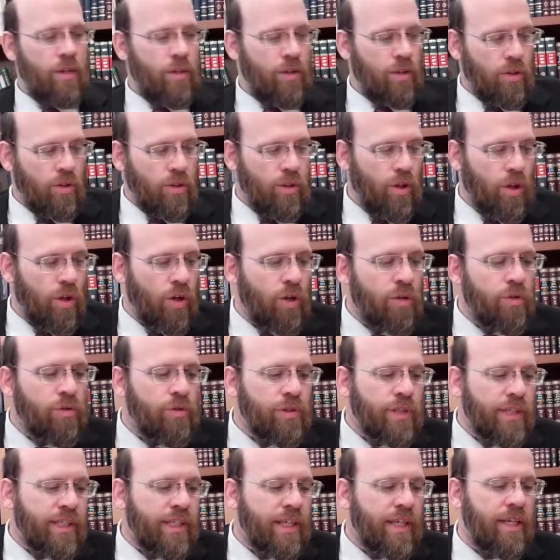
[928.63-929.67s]
Lo
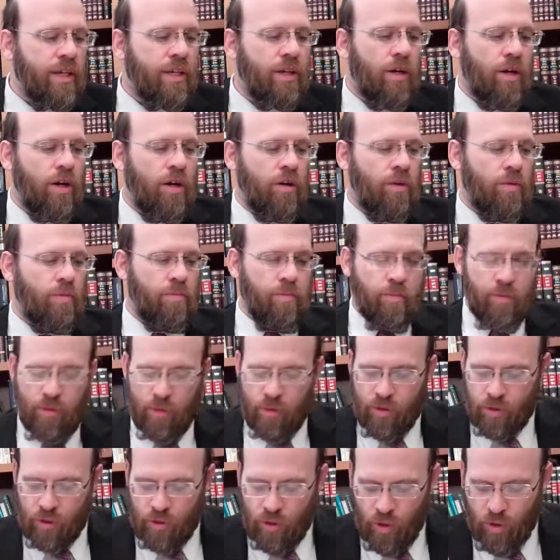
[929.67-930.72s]
sikom,
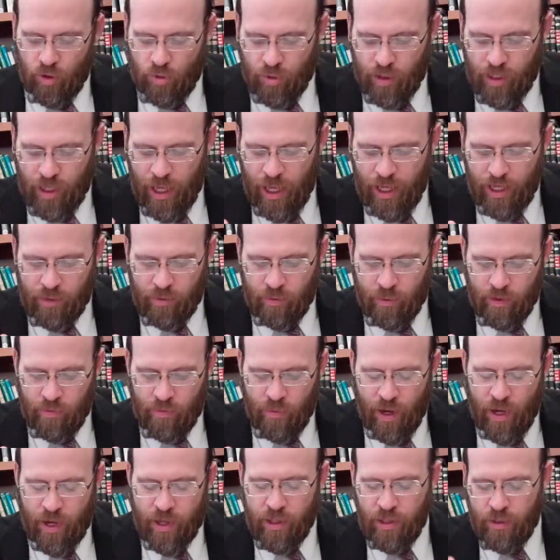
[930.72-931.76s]
don't take
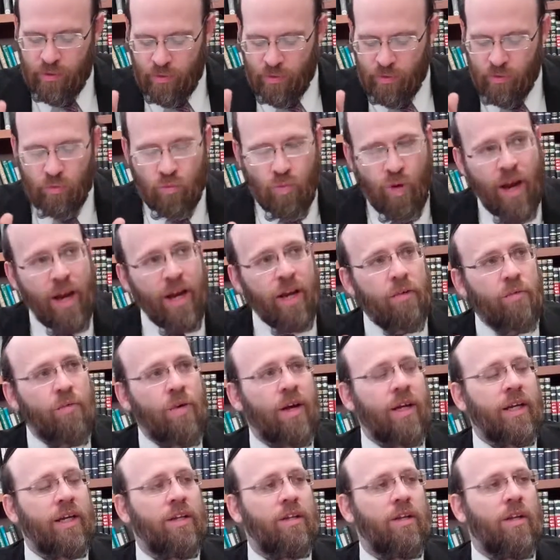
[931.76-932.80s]
revenge.
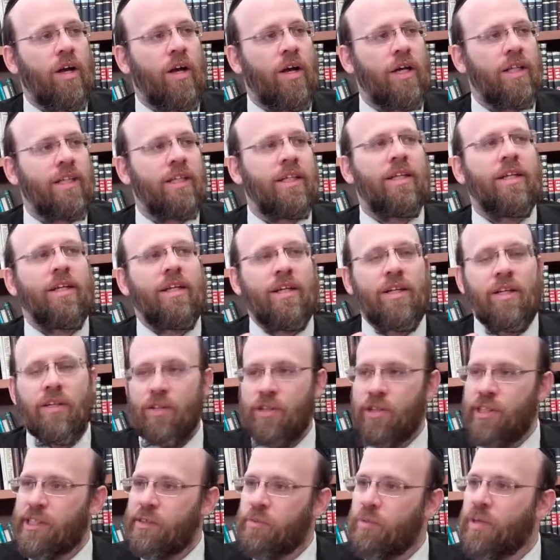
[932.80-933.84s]
Recognize
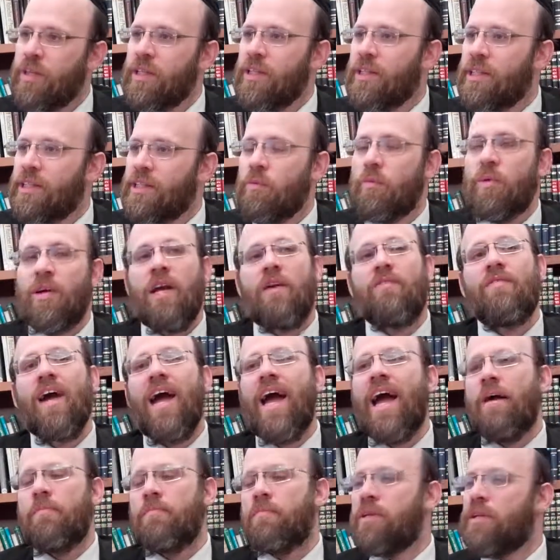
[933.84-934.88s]
the sweetness of whatever
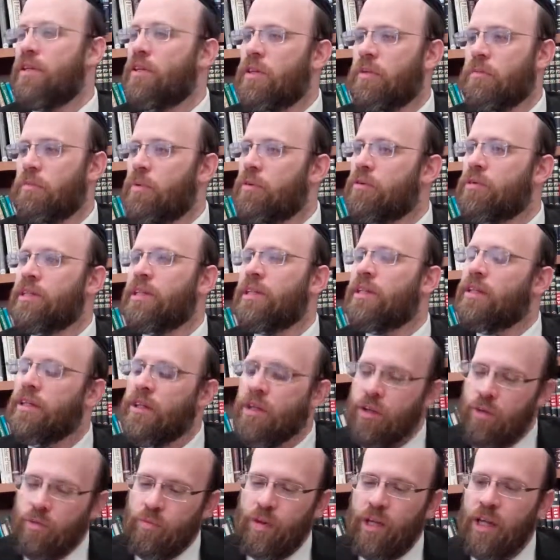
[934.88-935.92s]
happened to the person.
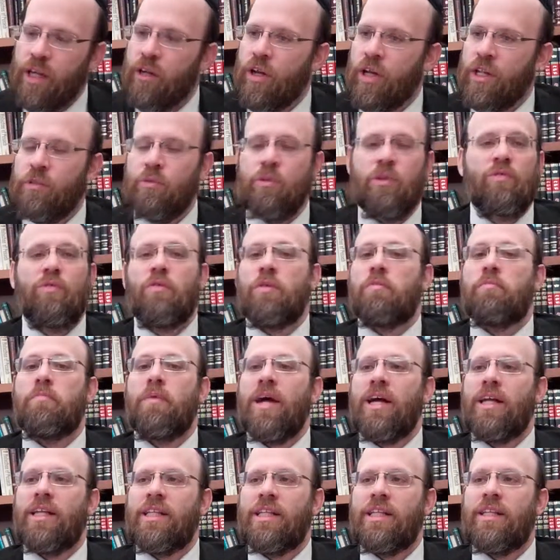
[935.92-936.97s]
Recognize it was for the
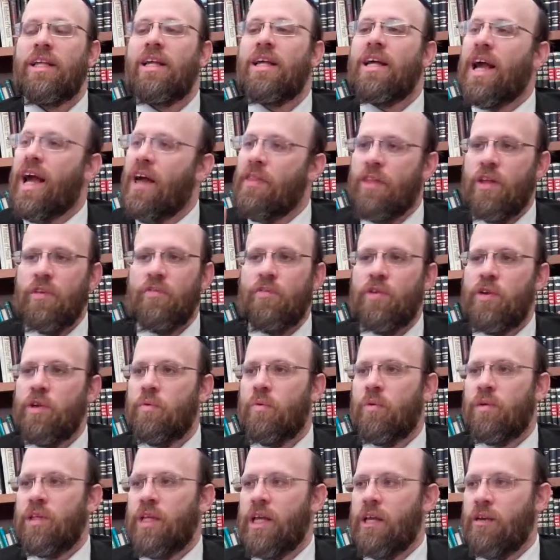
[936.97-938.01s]
best, and therefore you
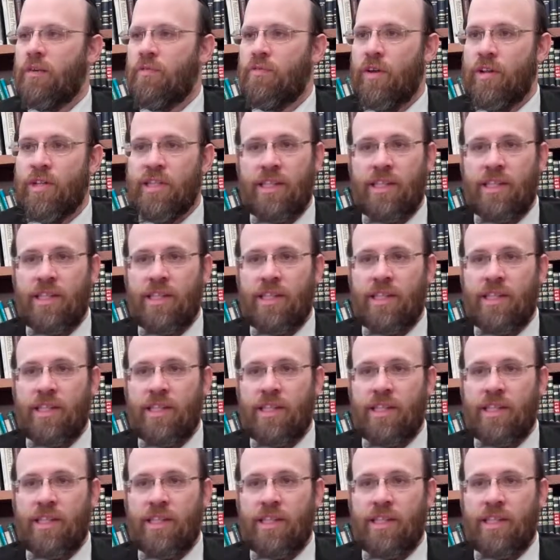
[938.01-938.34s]
won't take revenge.